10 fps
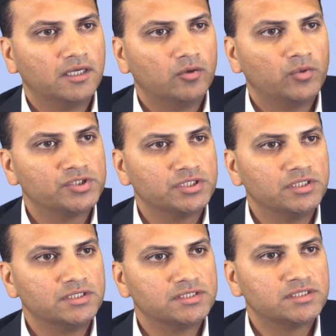
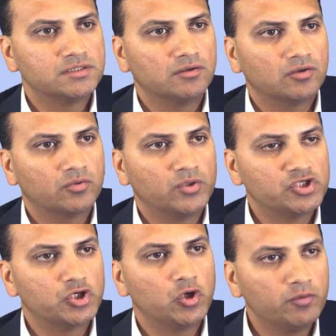
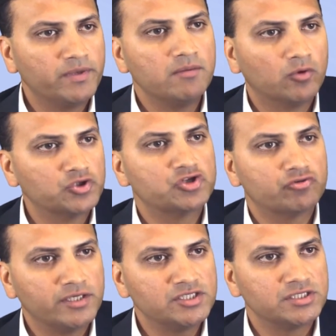which could be more
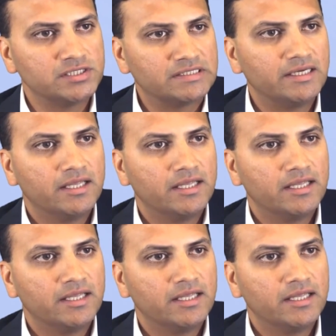stringent